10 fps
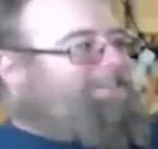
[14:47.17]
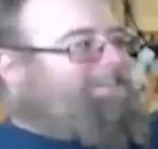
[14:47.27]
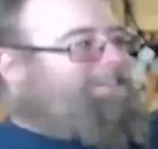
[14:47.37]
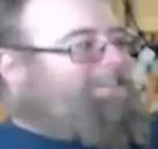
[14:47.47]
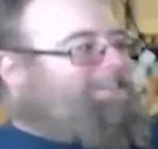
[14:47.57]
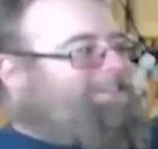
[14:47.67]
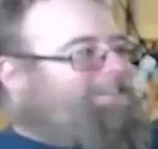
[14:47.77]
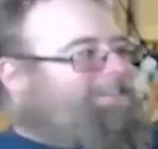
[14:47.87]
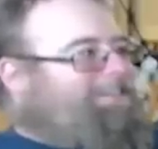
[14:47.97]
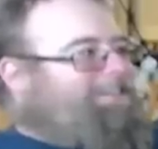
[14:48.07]

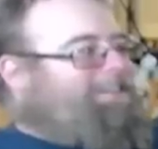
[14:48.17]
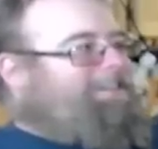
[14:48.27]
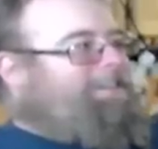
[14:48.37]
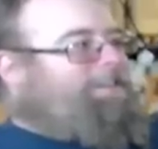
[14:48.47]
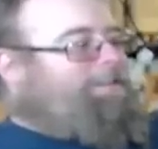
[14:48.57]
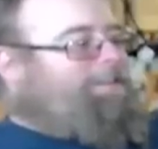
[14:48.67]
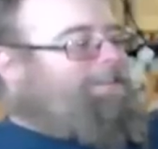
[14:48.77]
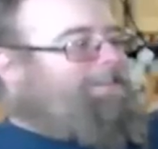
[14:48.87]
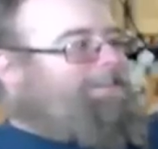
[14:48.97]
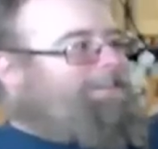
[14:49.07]

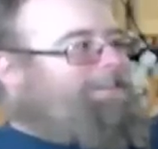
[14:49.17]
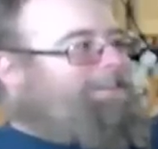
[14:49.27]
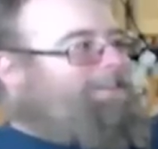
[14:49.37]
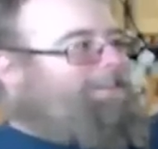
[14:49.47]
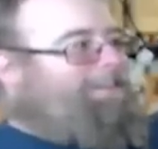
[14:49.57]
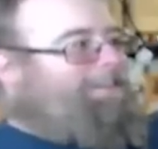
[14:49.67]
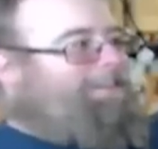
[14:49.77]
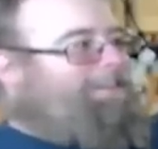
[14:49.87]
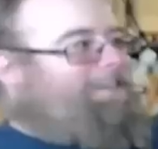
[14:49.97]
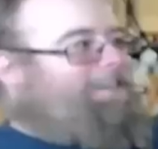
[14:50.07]

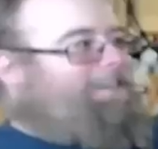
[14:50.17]
The person shown says nothing.